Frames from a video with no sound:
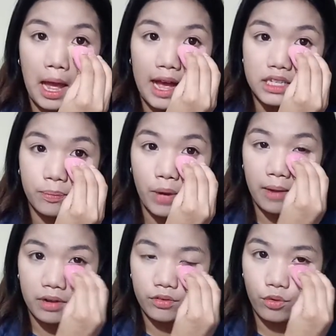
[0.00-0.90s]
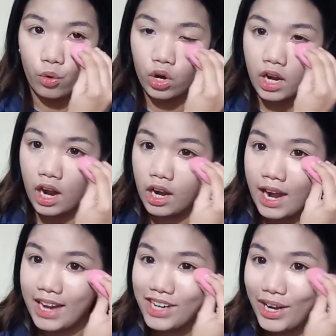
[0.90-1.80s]
as a primer for our
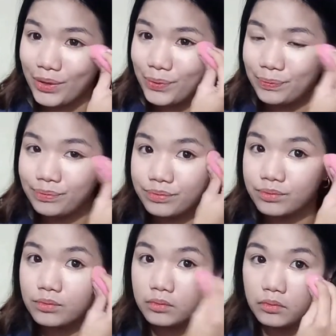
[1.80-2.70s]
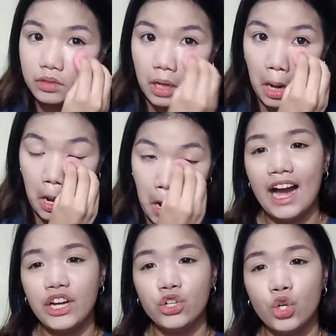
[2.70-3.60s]
eyeshadow.
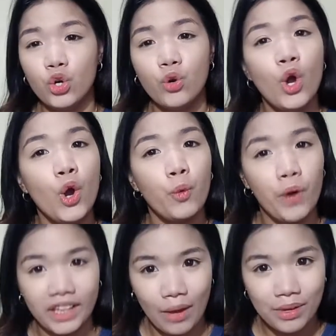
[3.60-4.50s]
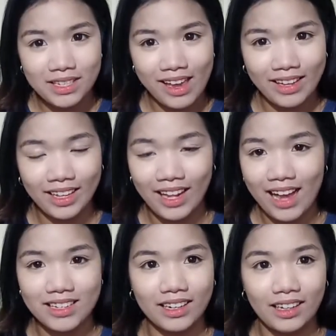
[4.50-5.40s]
I don't know what I was saying the
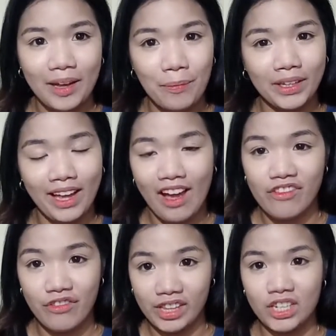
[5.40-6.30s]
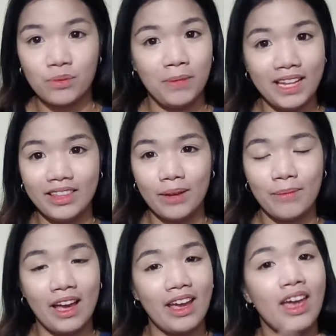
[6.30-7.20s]
last clip, but I have finished blending
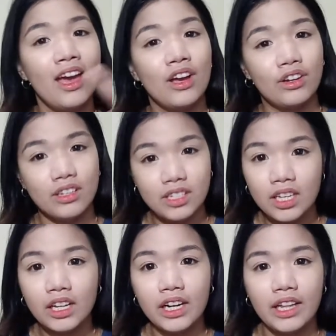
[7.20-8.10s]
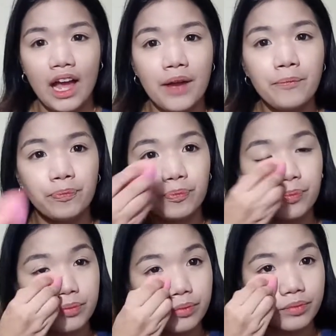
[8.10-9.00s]
my concealer na.
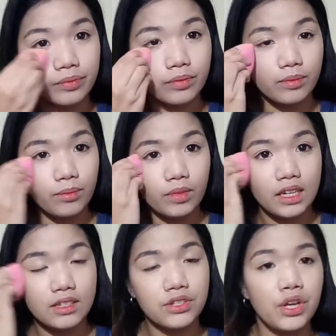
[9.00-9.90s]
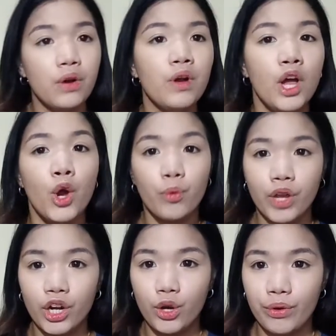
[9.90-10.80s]
So we
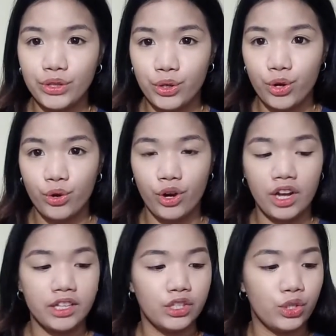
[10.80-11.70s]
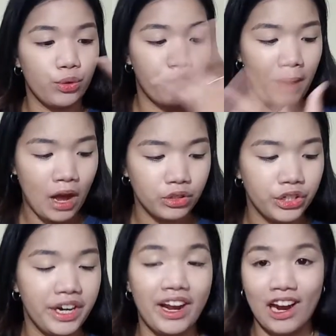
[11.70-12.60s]
are going to go on to
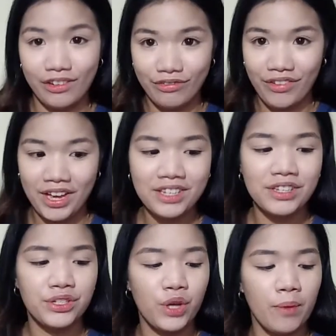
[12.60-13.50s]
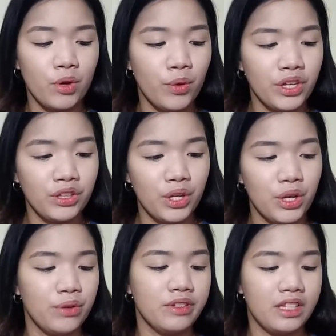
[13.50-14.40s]
powdering our face. So I'm going to use